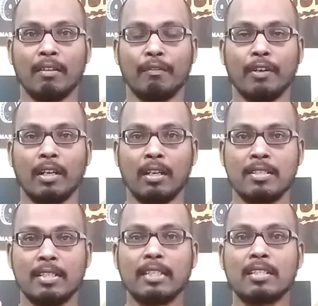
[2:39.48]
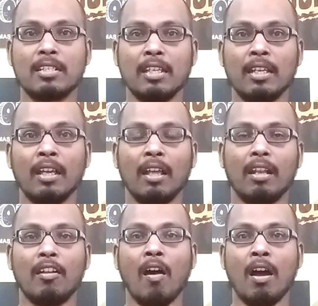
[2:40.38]
for 60
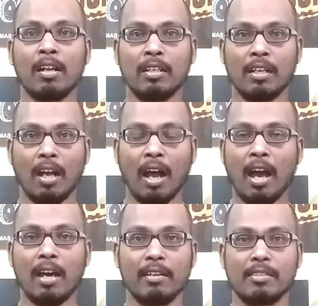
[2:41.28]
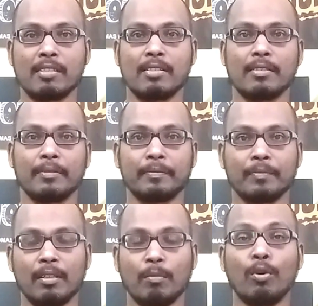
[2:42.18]
long hours,
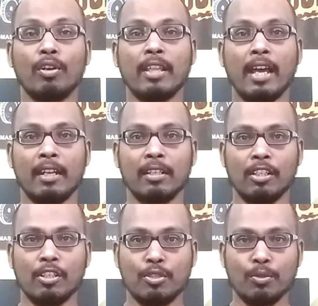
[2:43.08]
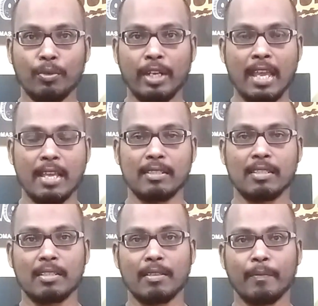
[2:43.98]
more than 2
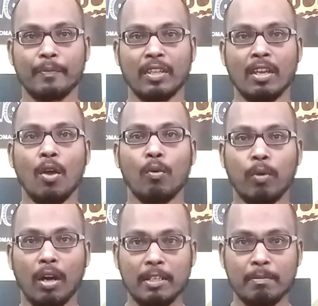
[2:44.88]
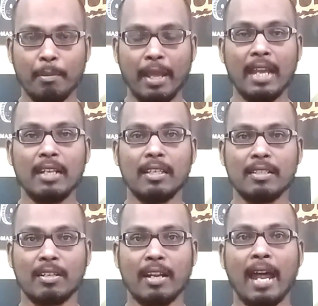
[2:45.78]
days. What made
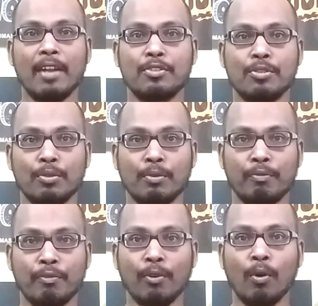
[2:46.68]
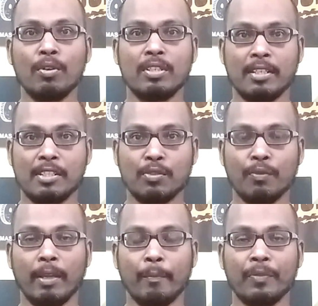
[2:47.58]
these rats to float and
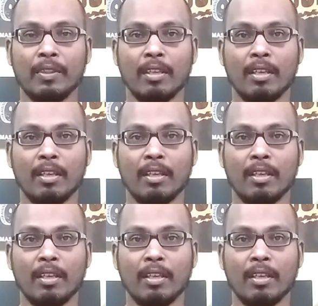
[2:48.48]
swim